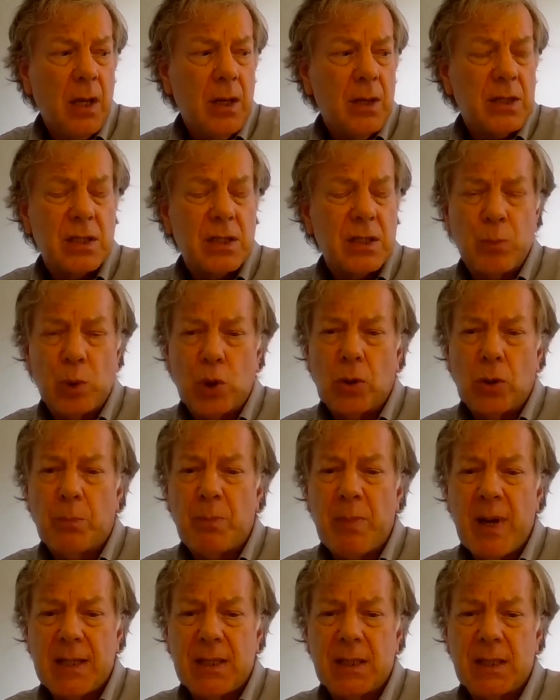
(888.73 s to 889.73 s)

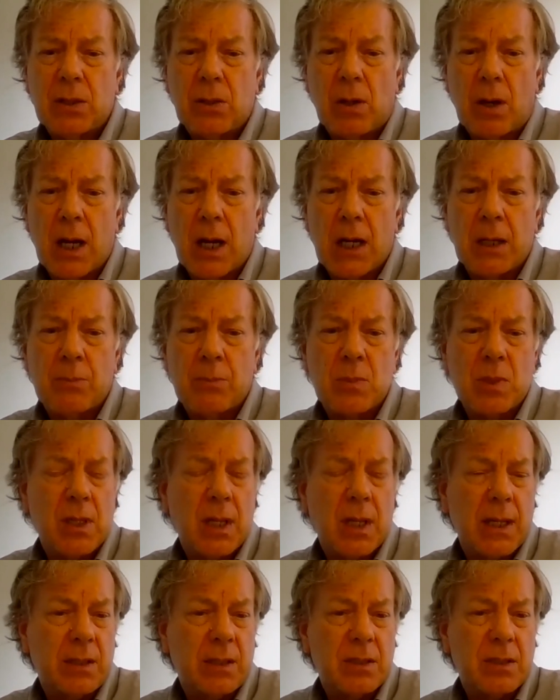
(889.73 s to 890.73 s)
small petty crimes
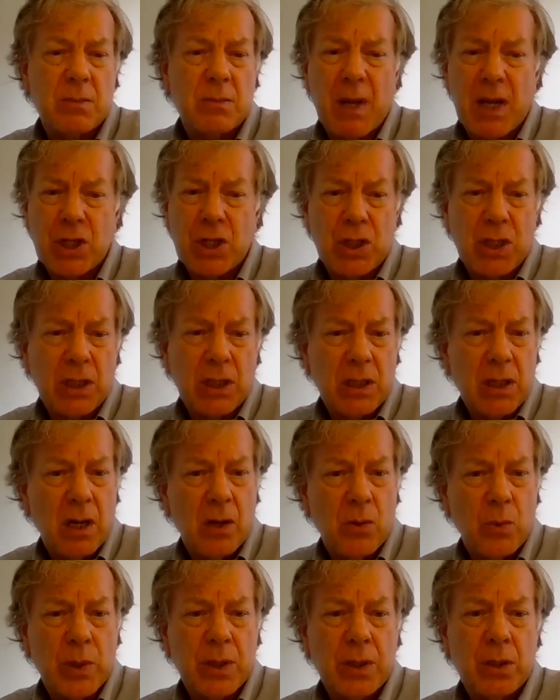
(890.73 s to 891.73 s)
like smashing
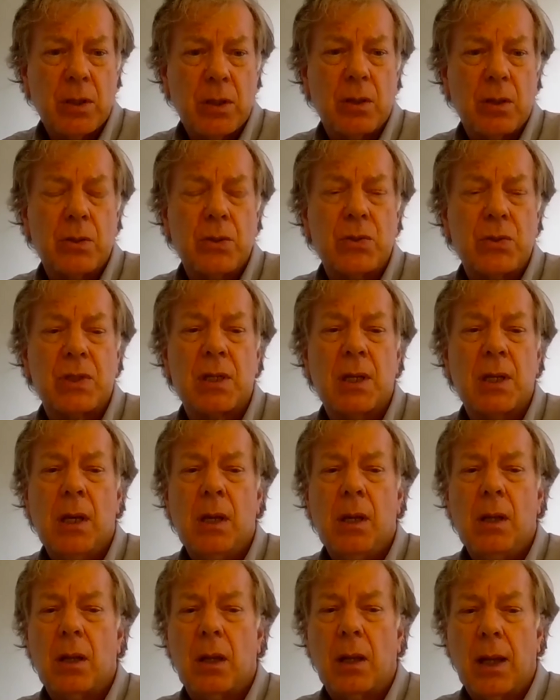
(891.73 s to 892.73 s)
car windows,
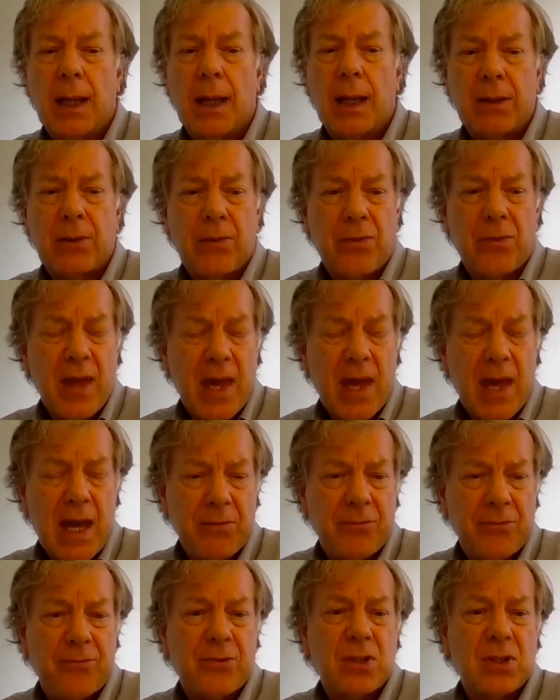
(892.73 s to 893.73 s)
like
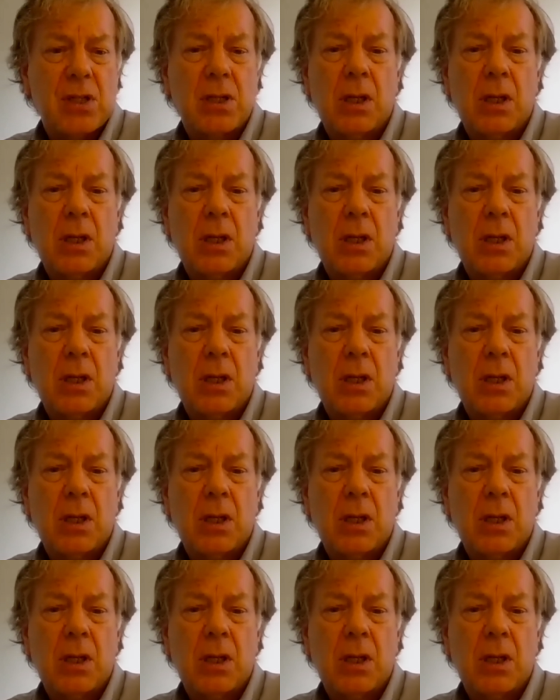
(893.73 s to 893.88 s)
theft,